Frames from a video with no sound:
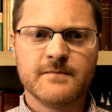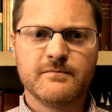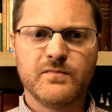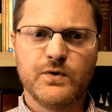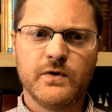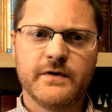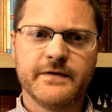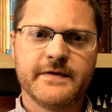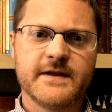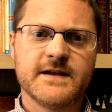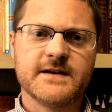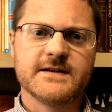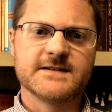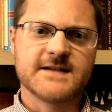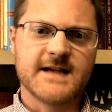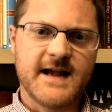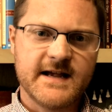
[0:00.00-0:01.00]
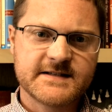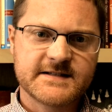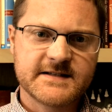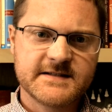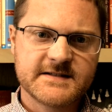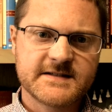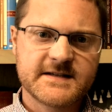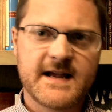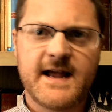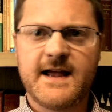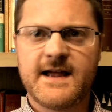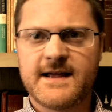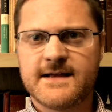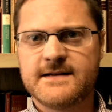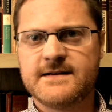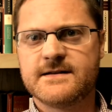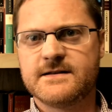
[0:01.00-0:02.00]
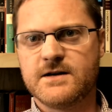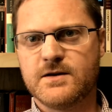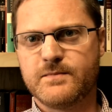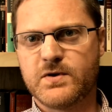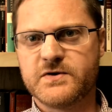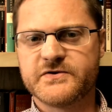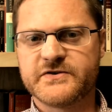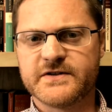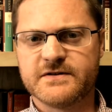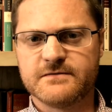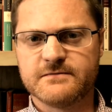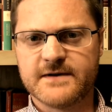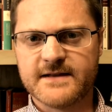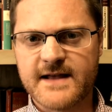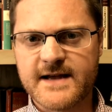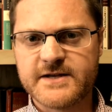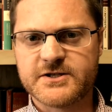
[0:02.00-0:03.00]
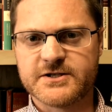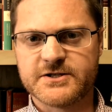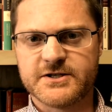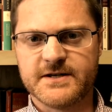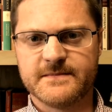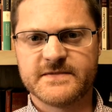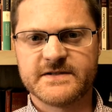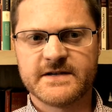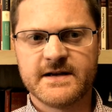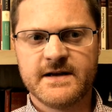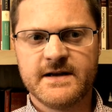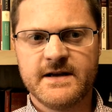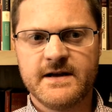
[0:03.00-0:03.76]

both in his essence and in their personal relationships.